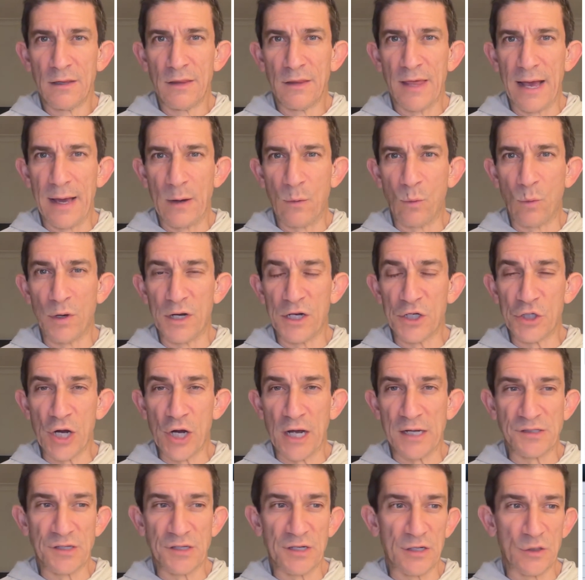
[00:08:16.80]
that Woody
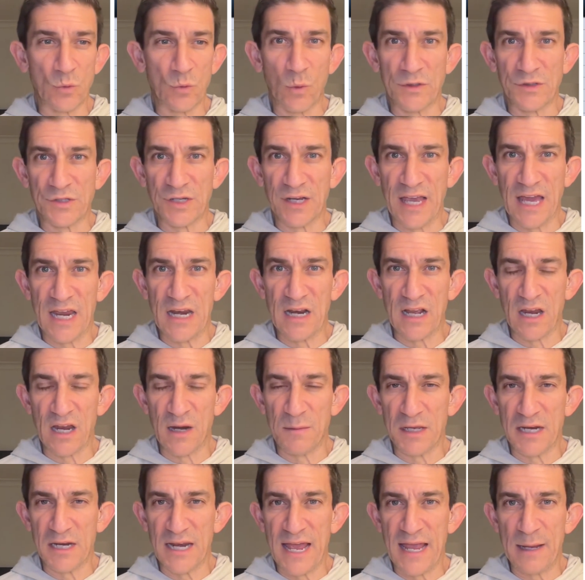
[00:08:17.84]
Johnson is once again going to
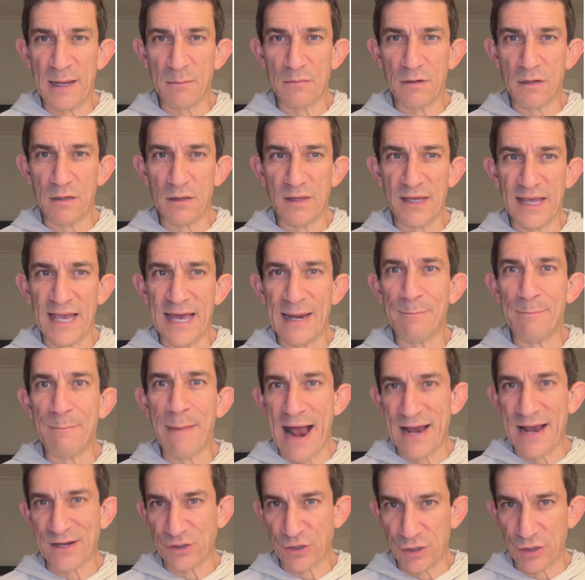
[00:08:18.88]
be named the
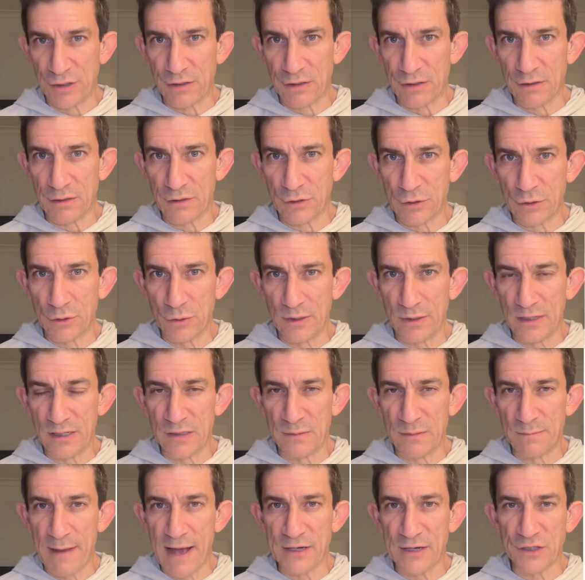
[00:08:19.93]
ambassador to
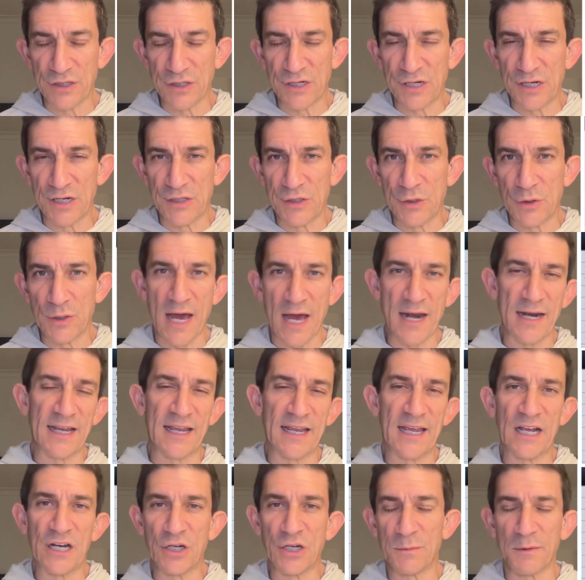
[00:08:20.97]
His Majesty's United
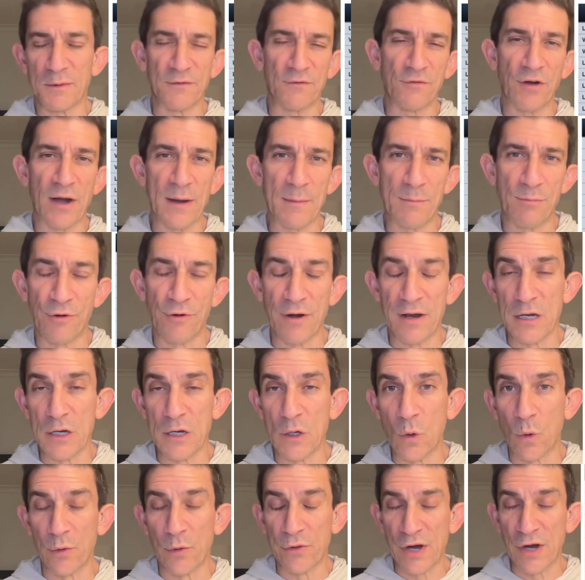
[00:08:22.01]
Kingdom of Great Britain and
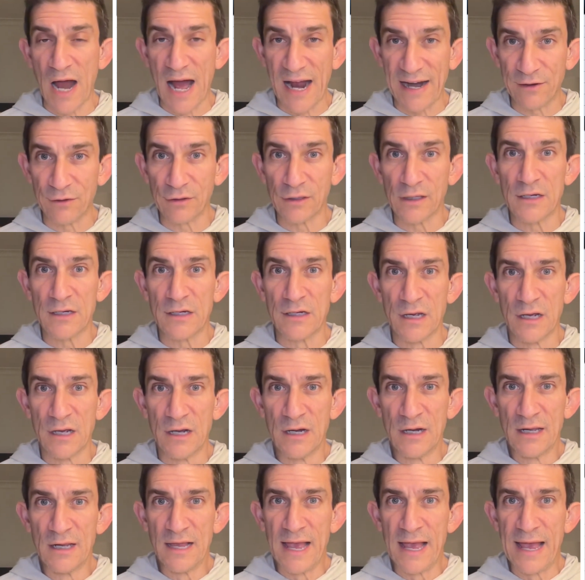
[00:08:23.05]
Northern Ireland.
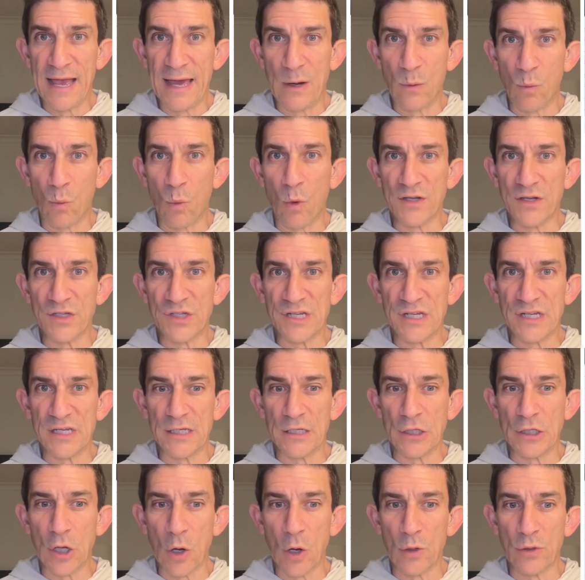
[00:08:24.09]
And once
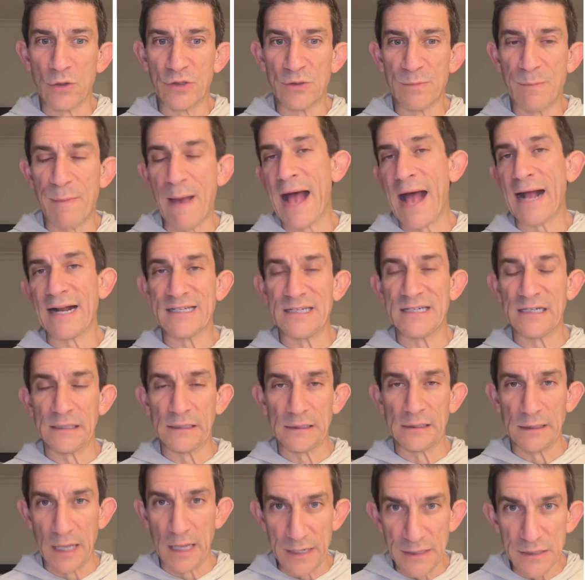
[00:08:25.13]
he goes back to
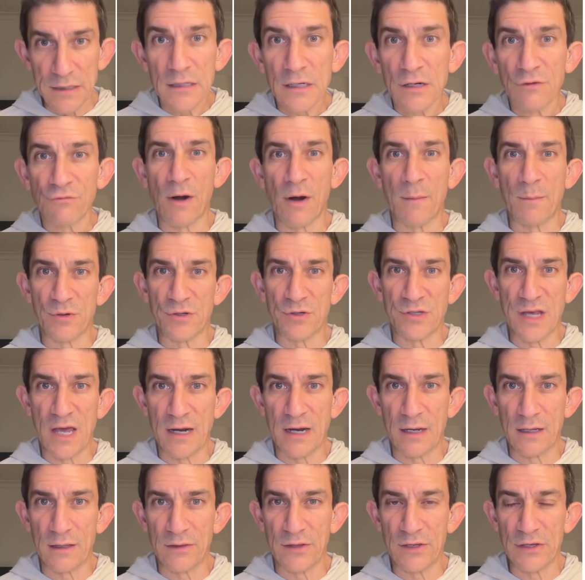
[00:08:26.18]
London
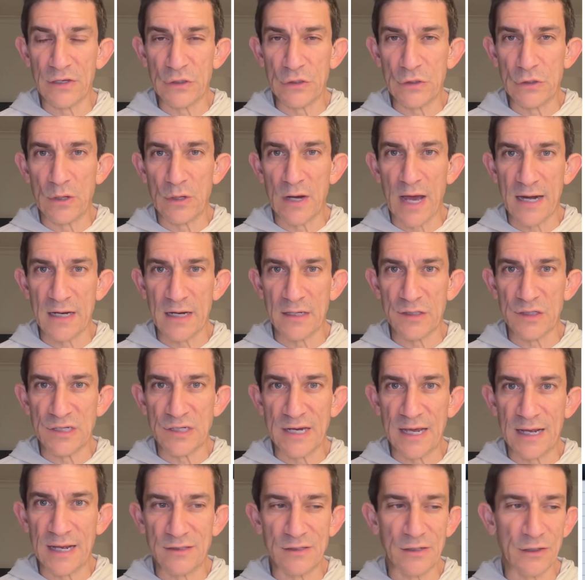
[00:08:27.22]
representing these United
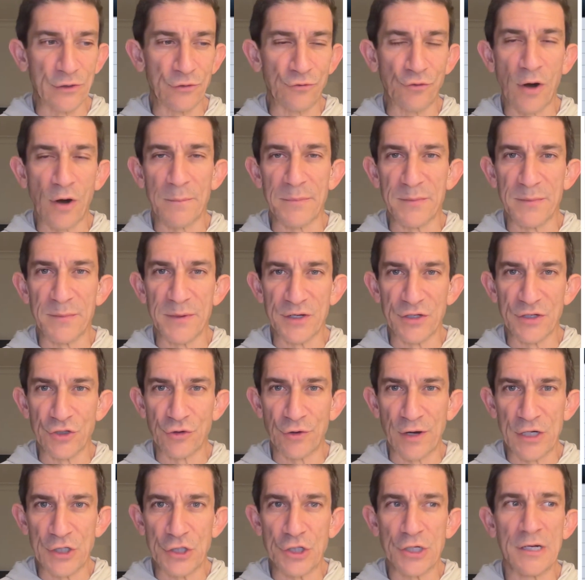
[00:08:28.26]
States and the Trump
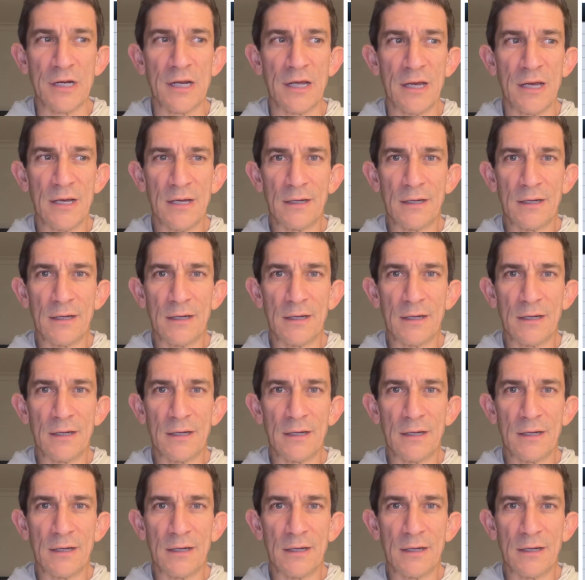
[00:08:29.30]
administration,